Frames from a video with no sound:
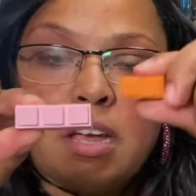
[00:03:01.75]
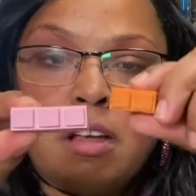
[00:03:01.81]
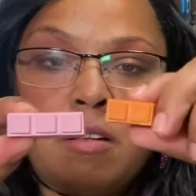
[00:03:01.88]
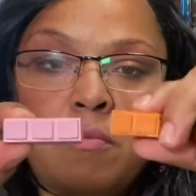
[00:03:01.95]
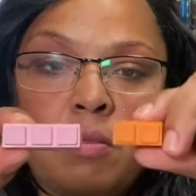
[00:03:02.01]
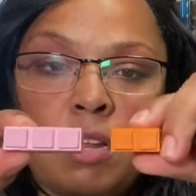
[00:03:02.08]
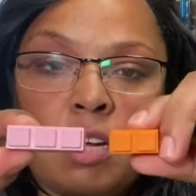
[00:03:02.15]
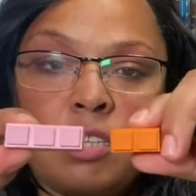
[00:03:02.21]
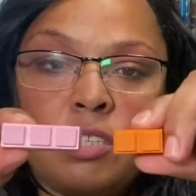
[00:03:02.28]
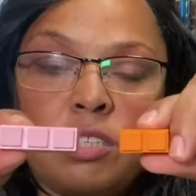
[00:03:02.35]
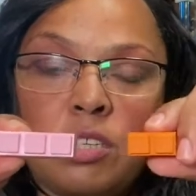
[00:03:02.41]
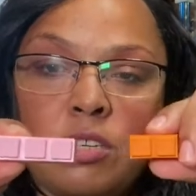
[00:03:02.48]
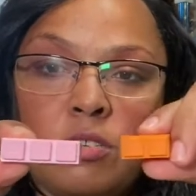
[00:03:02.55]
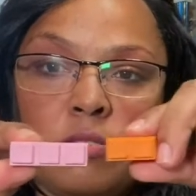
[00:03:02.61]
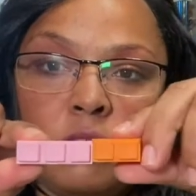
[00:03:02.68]
plus
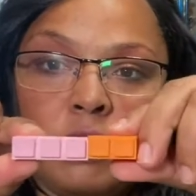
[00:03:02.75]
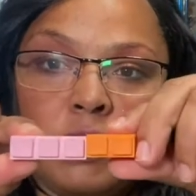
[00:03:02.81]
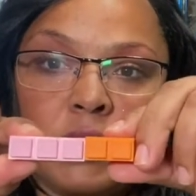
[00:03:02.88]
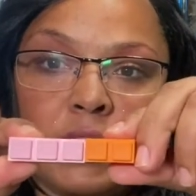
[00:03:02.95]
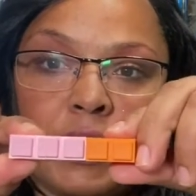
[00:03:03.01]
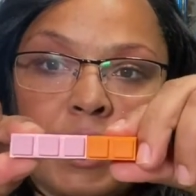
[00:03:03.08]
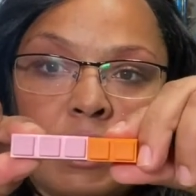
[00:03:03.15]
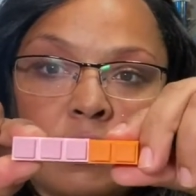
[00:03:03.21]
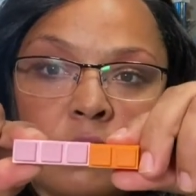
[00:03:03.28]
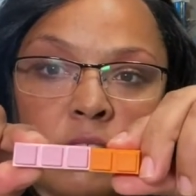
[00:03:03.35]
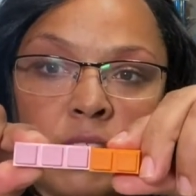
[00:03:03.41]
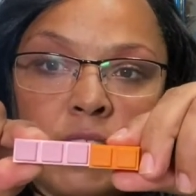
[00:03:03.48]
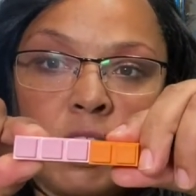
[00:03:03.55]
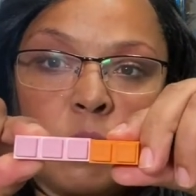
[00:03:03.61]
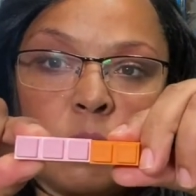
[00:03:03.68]
2 together
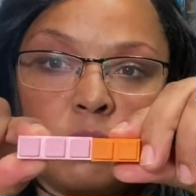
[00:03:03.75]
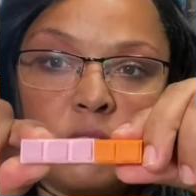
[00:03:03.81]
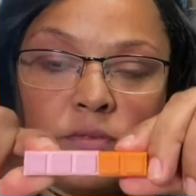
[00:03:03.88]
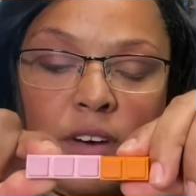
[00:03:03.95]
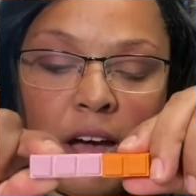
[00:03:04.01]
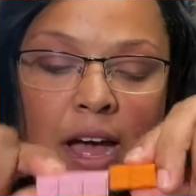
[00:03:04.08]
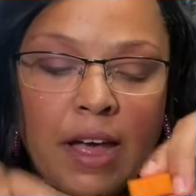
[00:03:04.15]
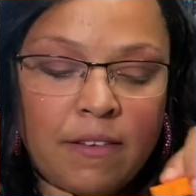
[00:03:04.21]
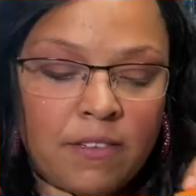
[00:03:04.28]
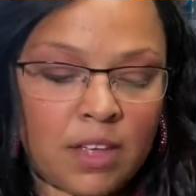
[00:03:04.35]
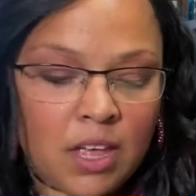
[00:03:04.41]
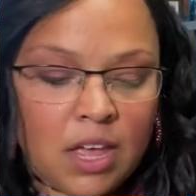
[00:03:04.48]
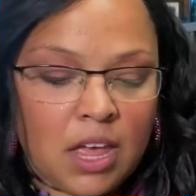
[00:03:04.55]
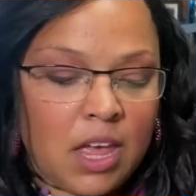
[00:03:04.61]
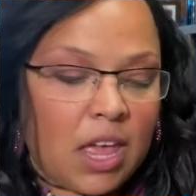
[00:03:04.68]
equals 5.
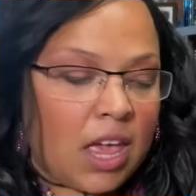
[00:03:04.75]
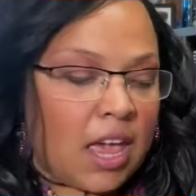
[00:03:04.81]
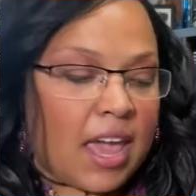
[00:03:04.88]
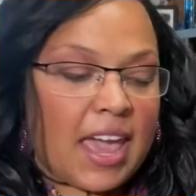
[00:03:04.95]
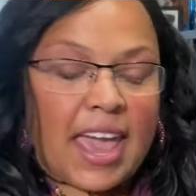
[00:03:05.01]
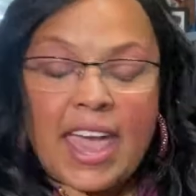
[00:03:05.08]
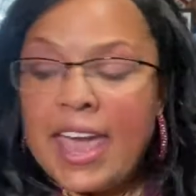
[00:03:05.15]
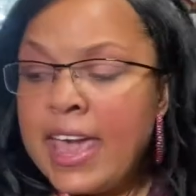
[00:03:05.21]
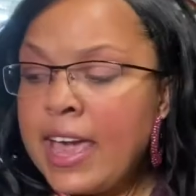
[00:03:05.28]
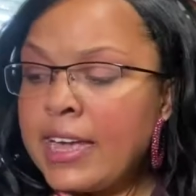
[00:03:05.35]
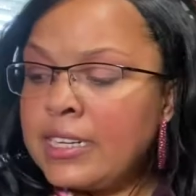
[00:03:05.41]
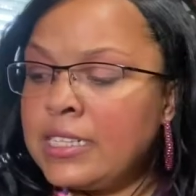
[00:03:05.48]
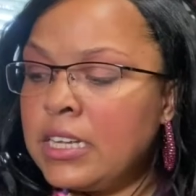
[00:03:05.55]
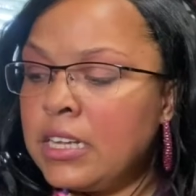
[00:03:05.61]
And